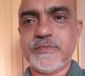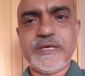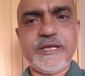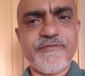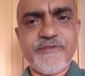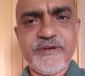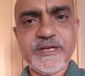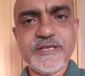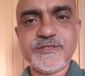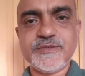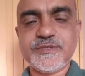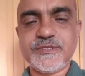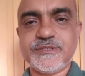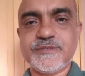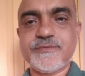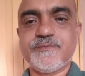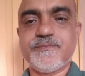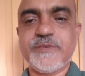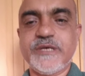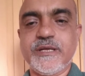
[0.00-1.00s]
I feel this
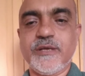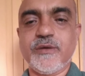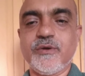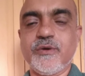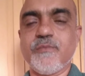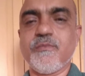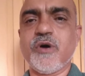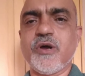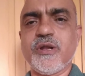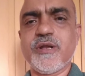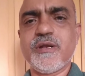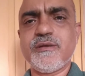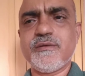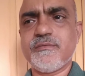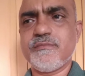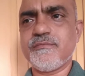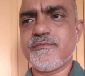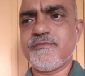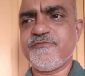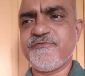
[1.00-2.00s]
is pretty good model,
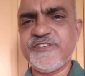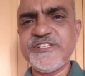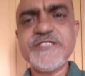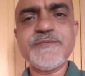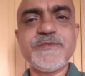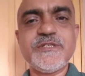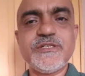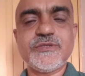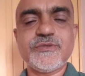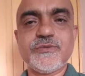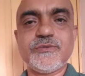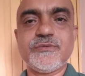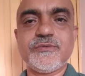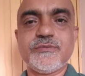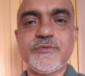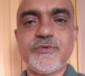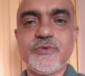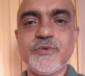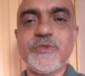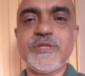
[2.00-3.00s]
feasible to
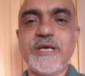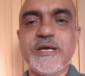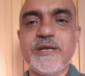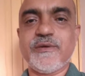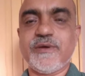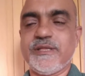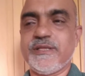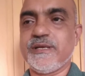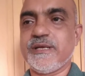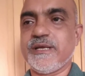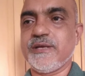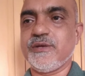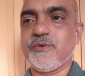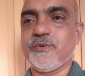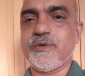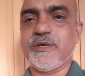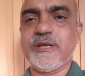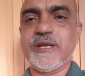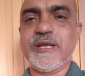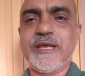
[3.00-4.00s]
do that, whether I
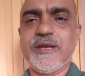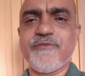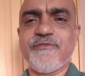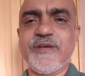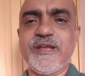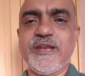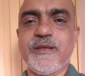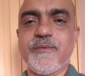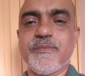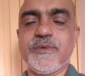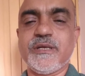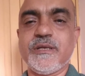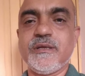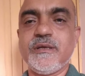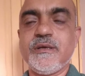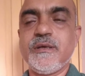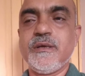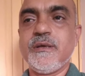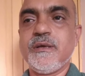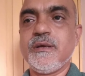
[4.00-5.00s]
do a 9 variable
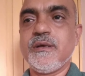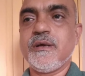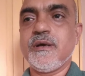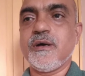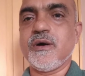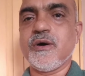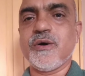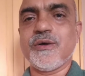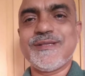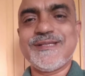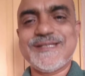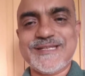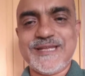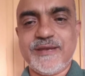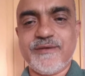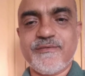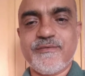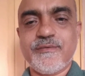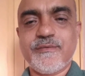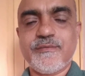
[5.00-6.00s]
or
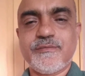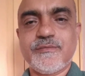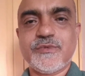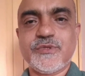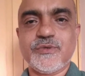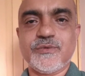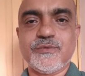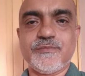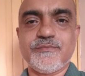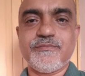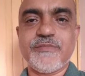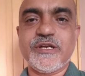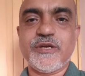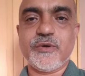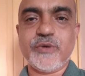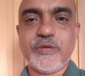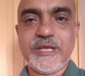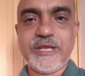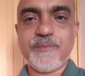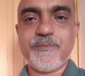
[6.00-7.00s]
10, to better
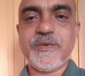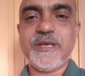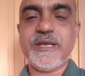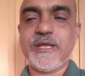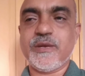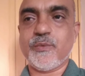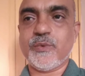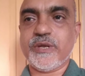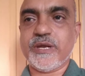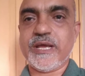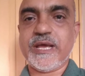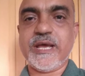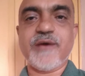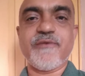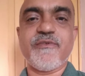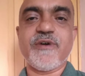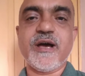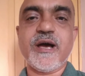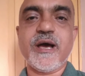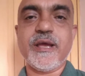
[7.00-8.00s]
to keep 10 where I
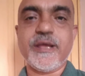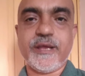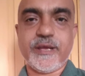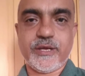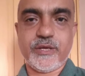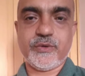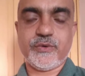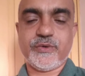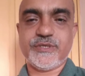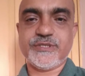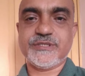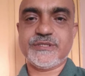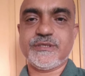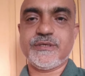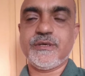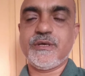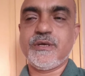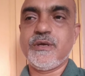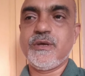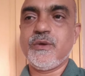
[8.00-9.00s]
have high
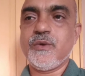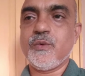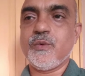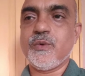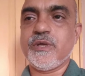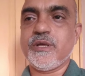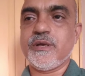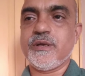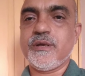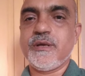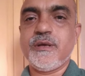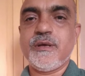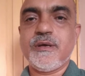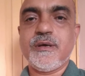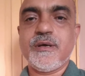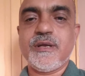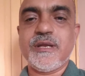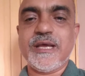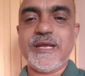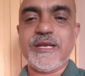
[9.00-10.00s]
accuracy, where
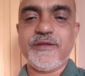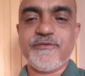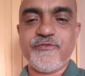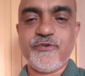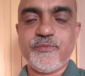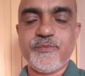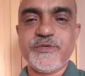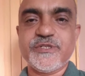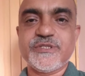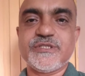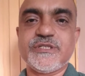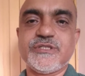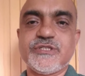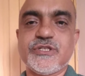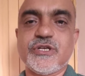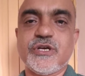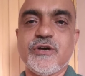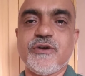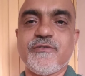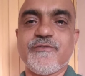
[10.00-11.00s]

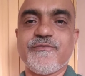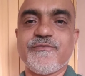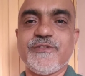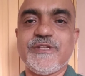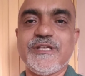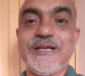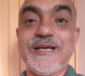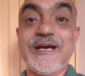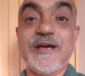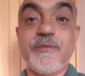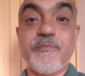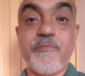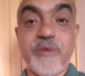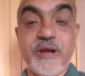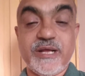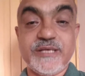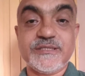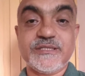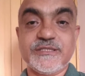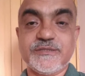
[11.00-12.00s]
94% of the car
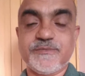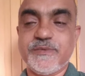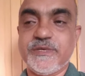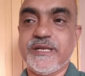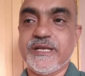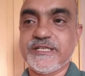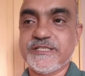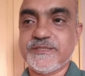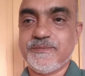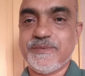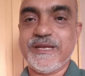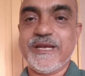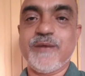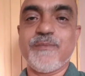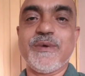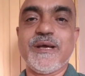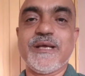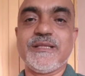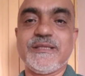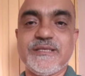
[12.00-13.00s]
price has been explained
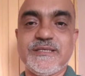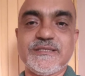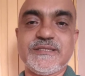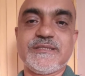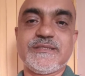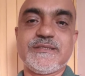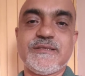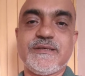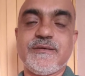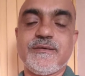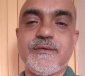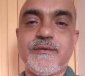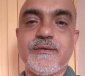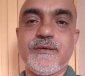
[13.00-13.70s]
by this